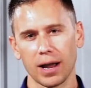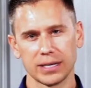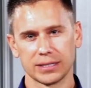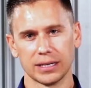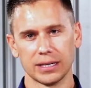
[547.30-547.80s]

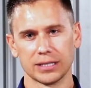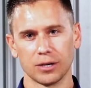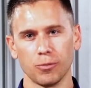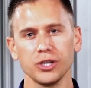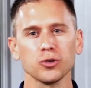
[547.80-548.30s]

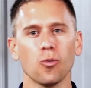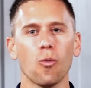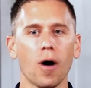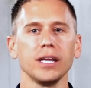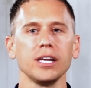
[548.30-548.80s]
prices, and we
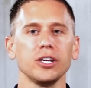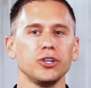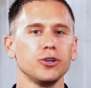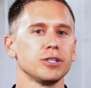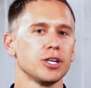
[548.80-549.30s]
just
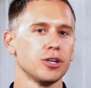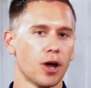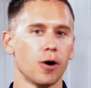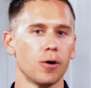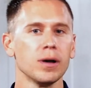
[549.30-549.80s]
wanted you
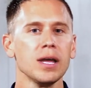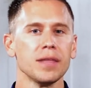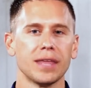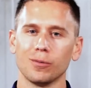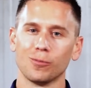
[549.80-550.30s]
to know
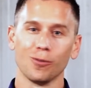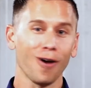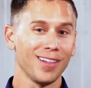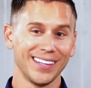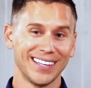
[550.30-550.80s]
that
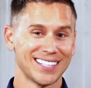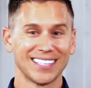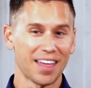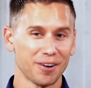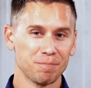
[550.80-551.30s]
we're all in
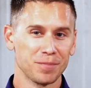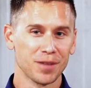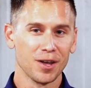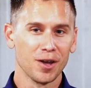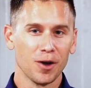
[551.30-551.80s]
this together.
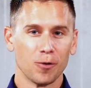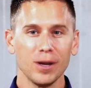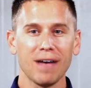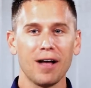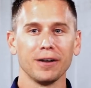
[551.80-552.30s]

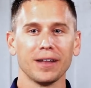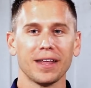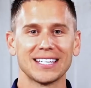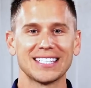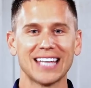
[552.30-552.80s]
We've
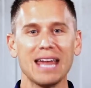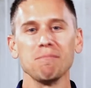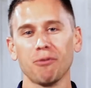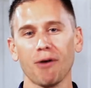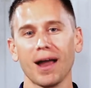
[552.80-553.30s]
held the
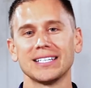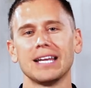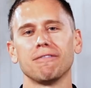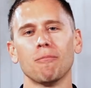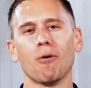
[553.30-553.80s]
same
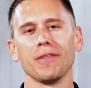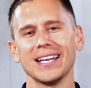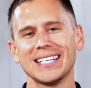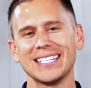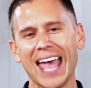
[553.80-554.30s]
pricing for
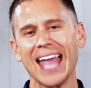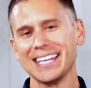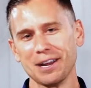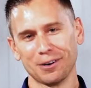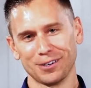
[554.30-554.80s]
more than
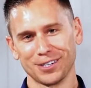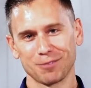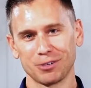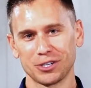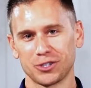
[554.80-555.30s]
10
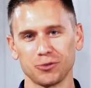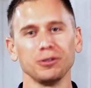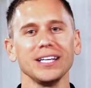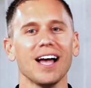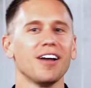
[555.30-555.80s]
years, which is
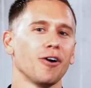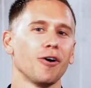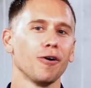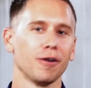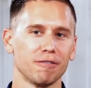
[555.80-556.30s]
truly
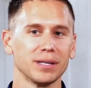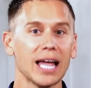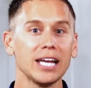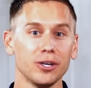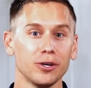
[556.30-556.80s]
unheard
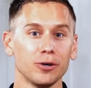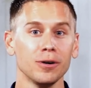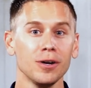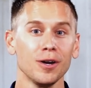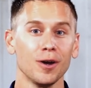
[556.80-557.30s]
of. But like
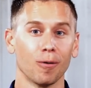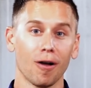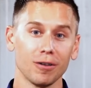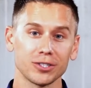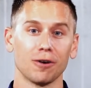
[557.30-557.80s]
you,
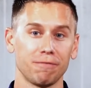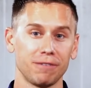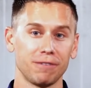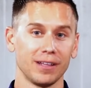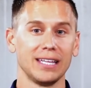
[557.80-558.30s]
we're
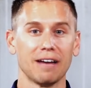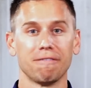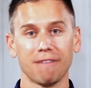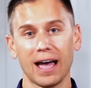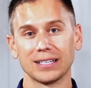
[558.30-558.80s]
also feeling
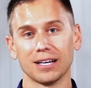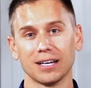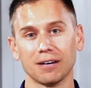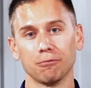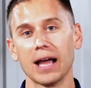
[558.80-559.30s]
the
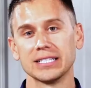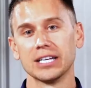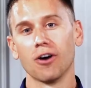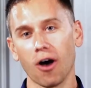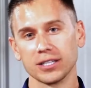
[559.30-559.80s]
effect of
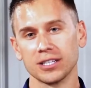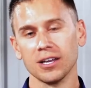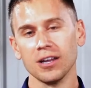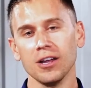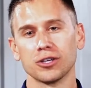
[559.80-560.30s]
rising
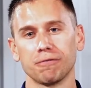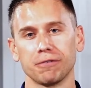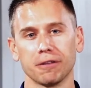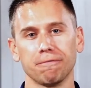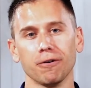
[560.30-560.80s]
costs.
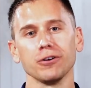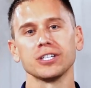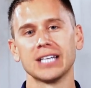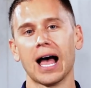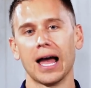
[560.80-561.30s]
So for the
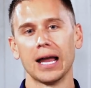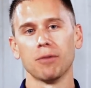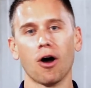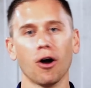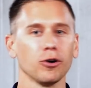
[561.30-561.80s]
first
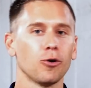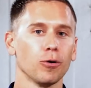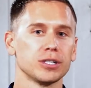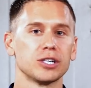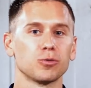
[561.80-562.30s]
time, our
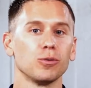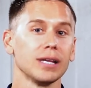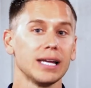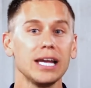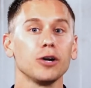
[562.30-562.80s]

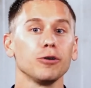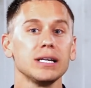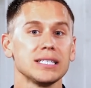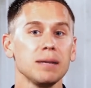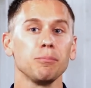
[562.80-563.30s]
courses will
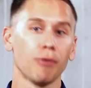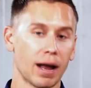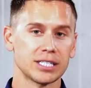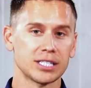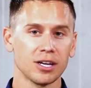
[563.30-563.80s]
increase in
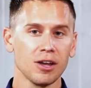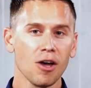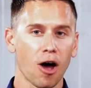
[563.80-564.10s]
price